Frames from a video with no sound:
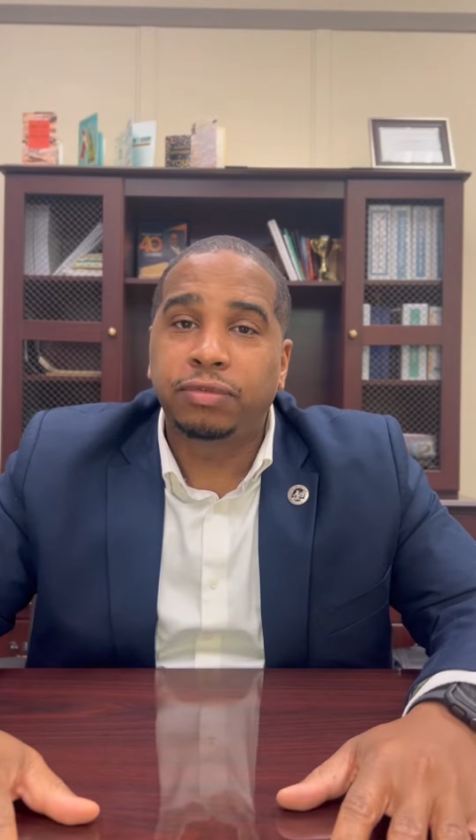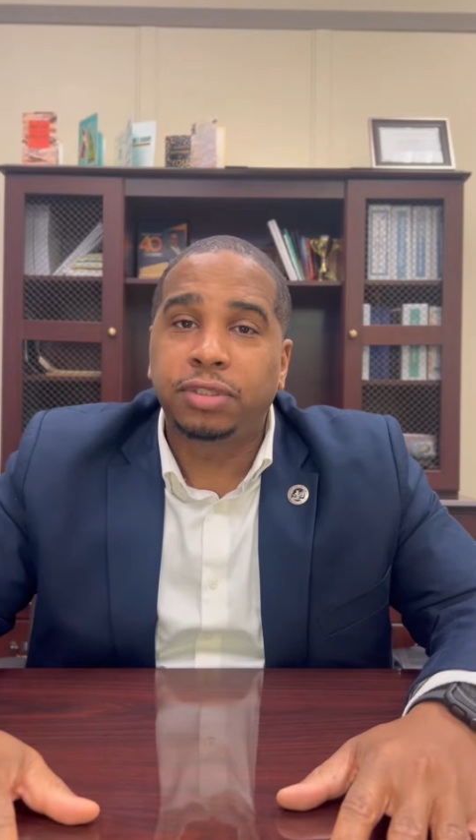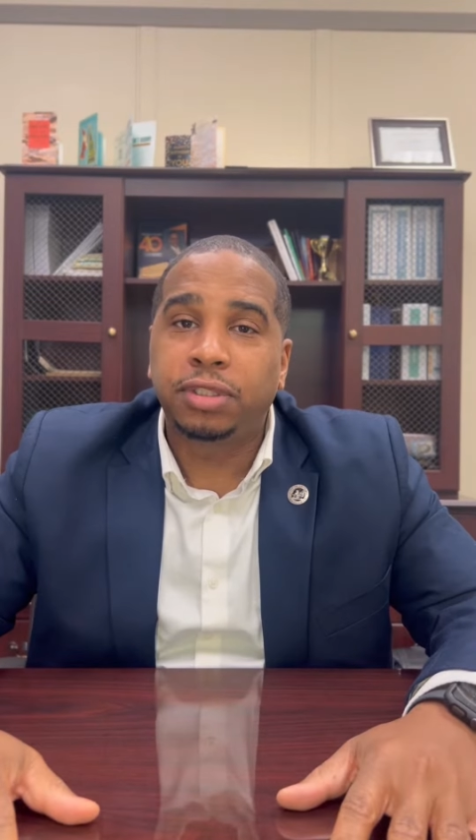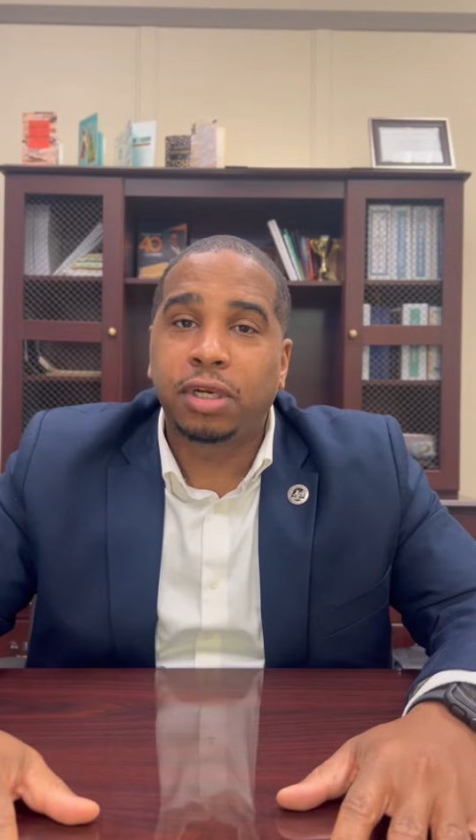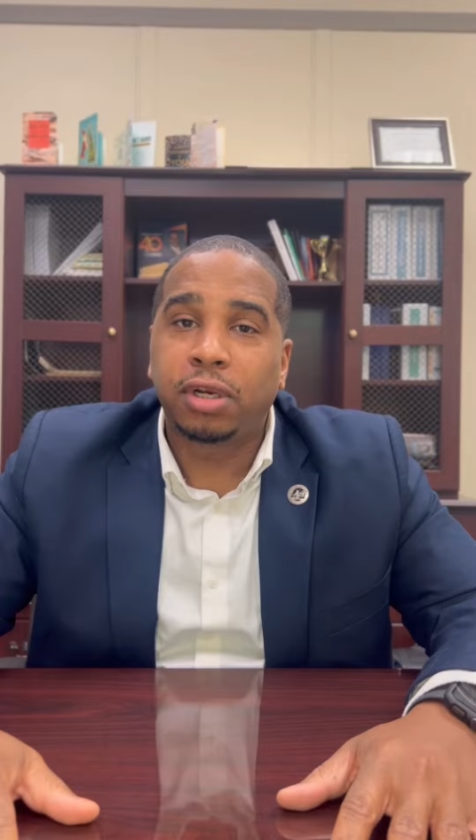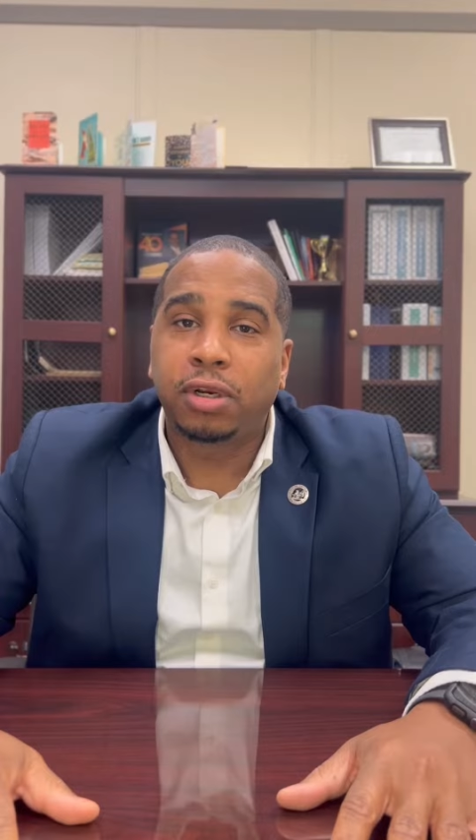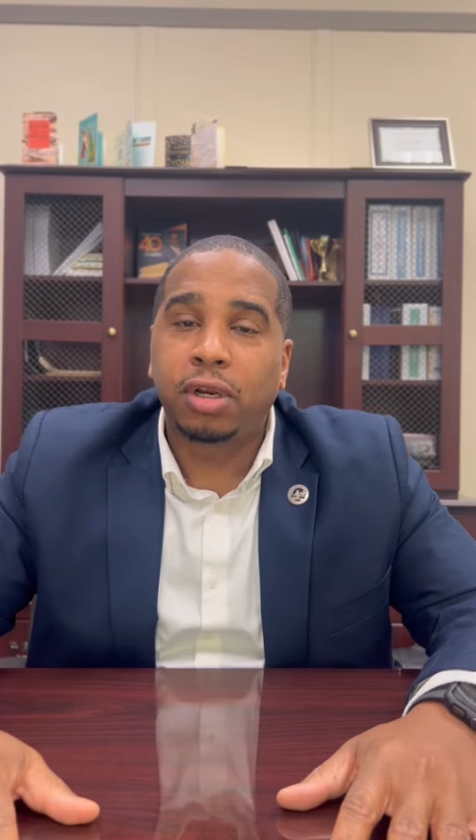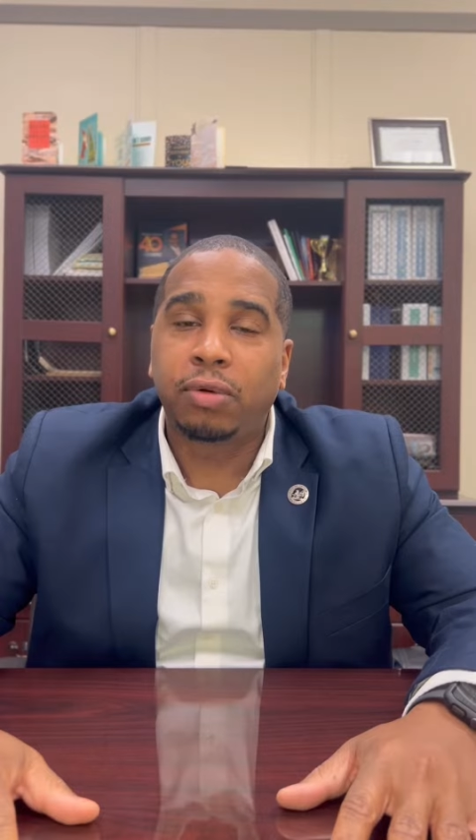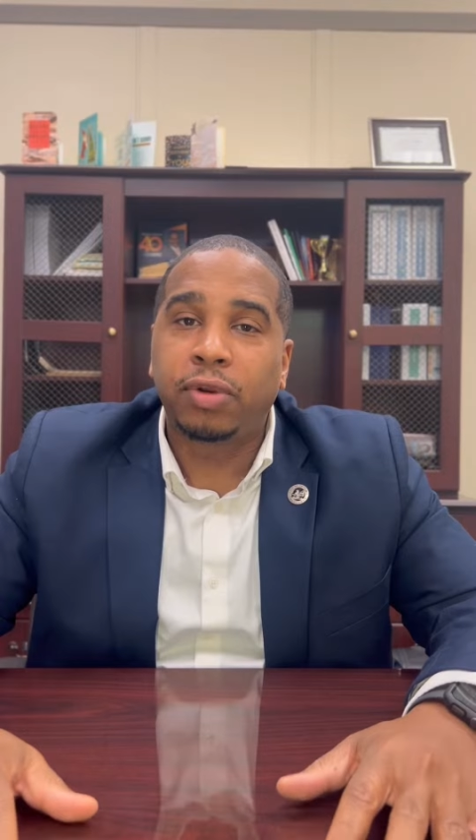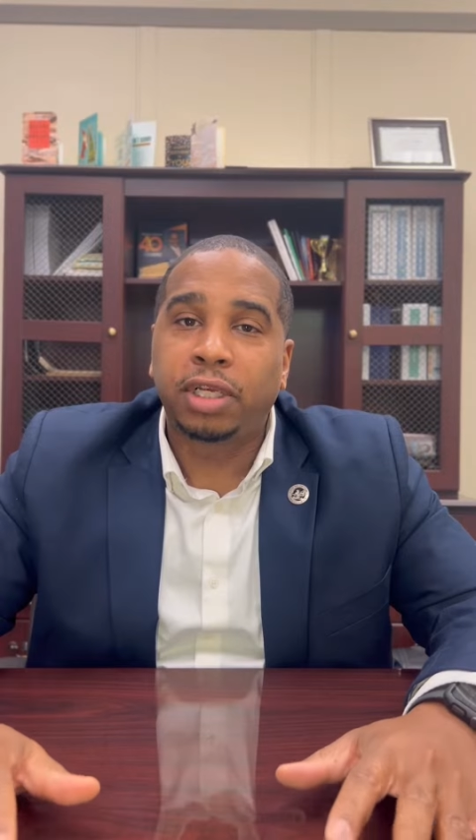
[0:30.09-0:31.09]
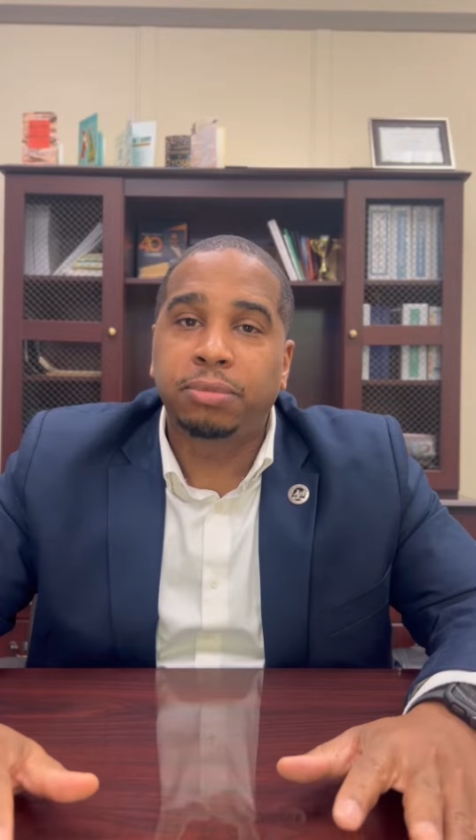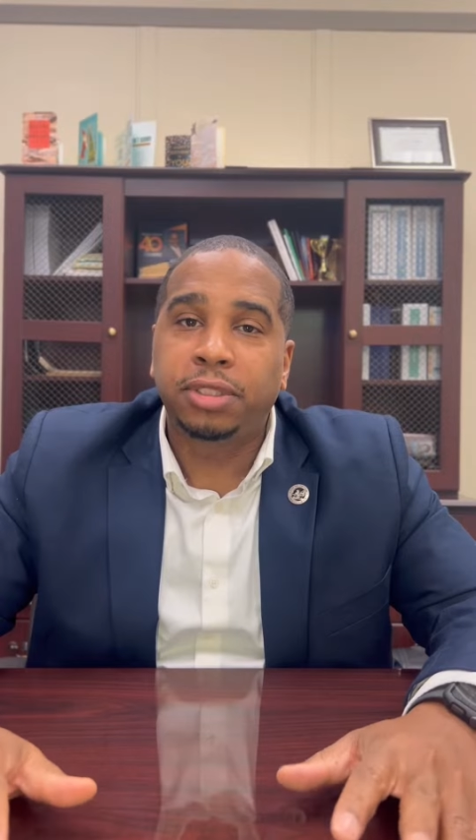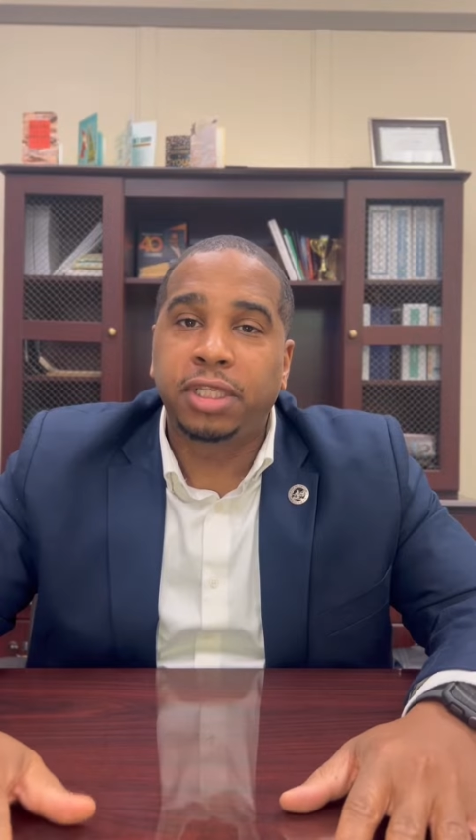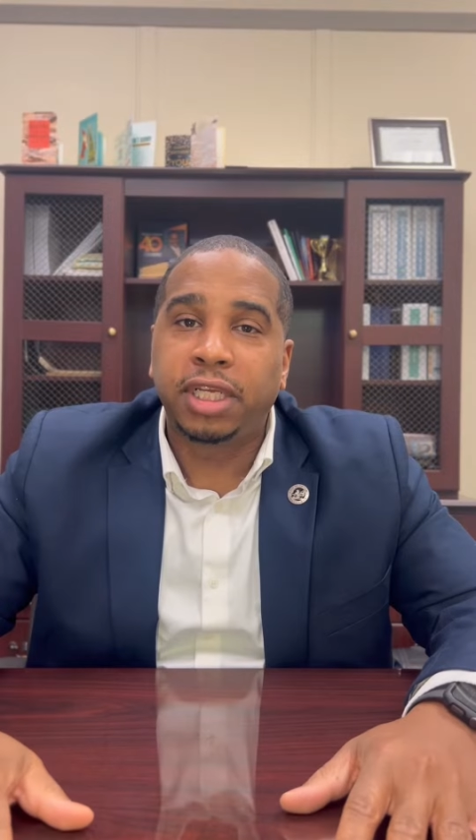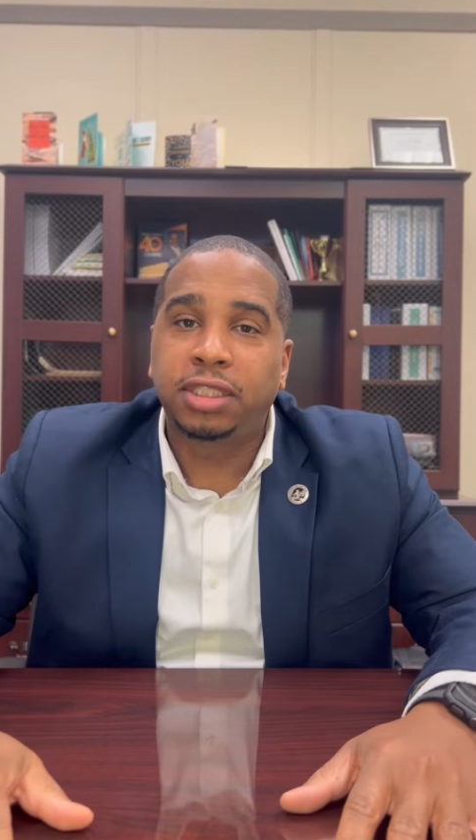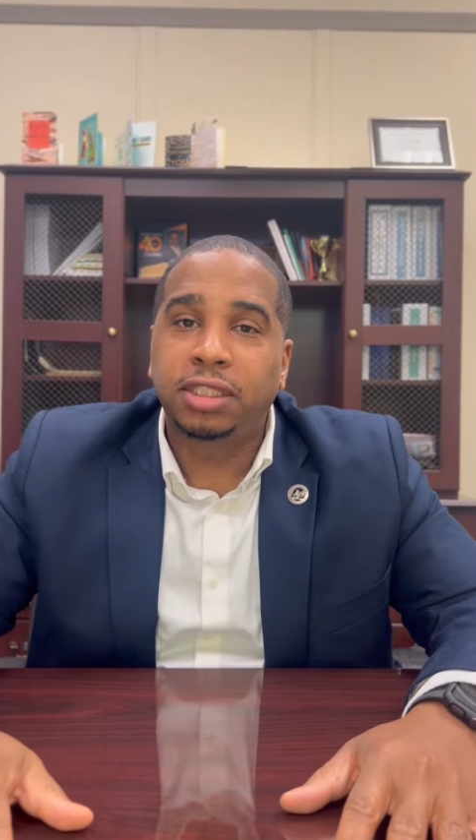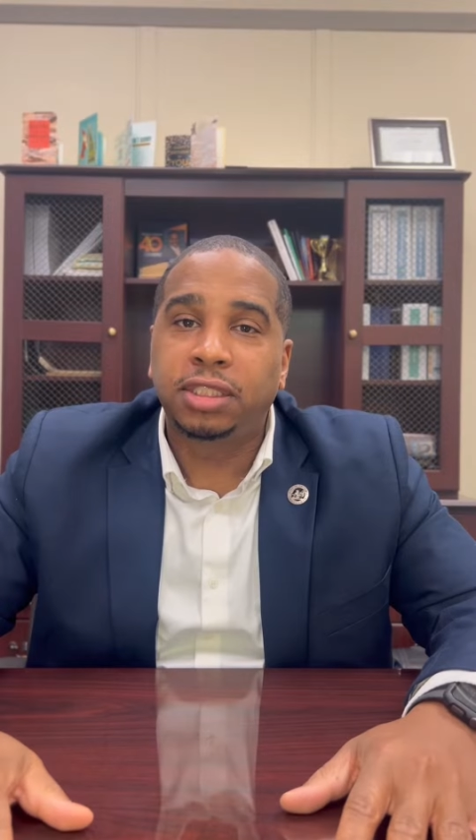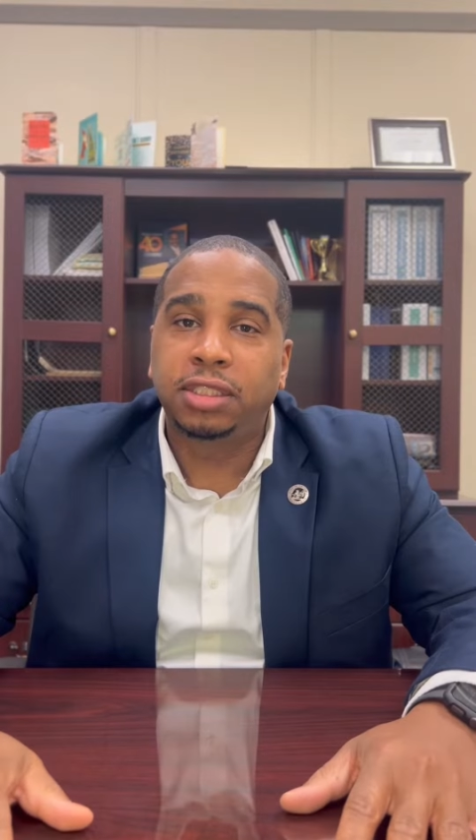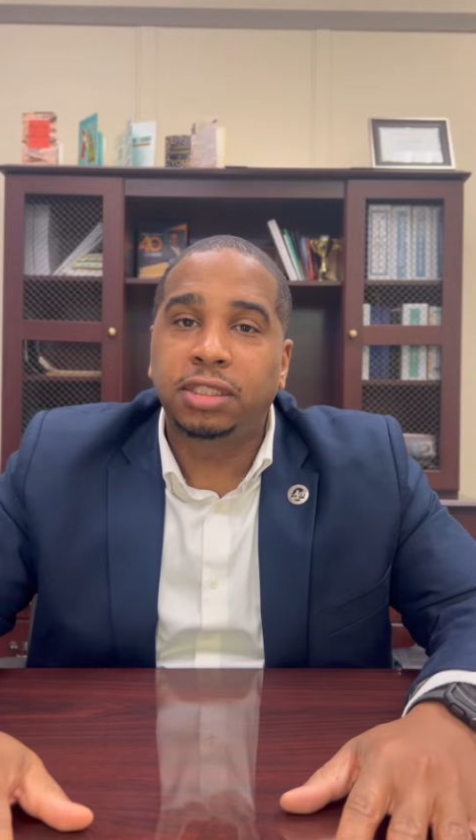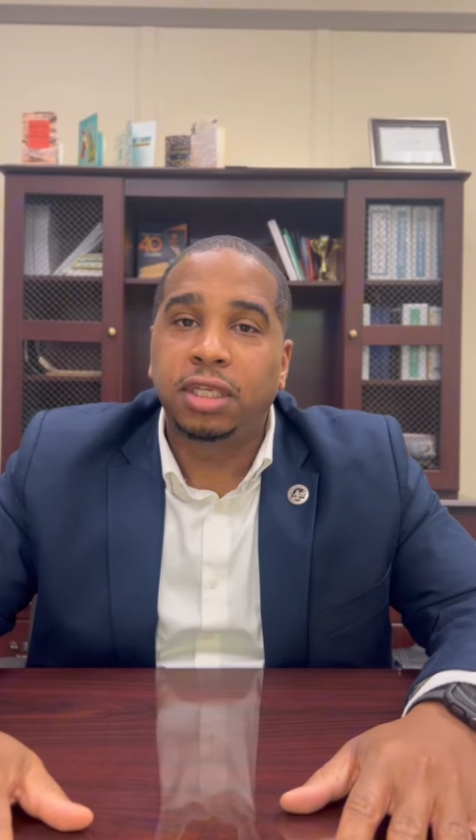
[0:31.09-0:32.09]
is our
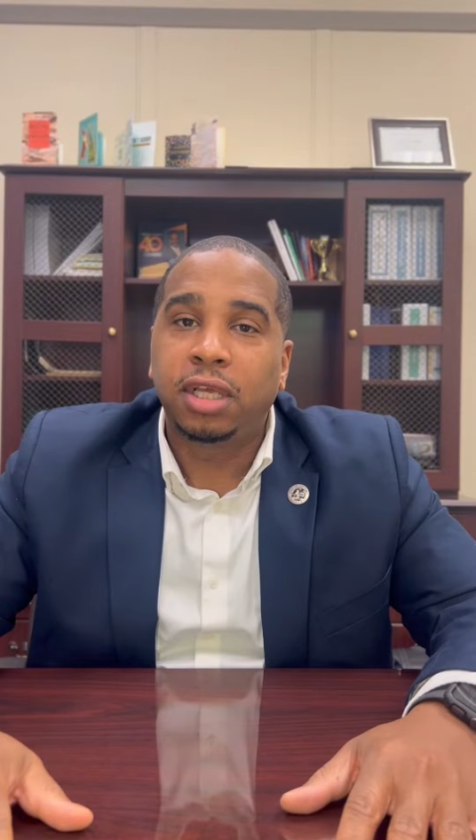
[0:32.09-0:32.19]
recommendation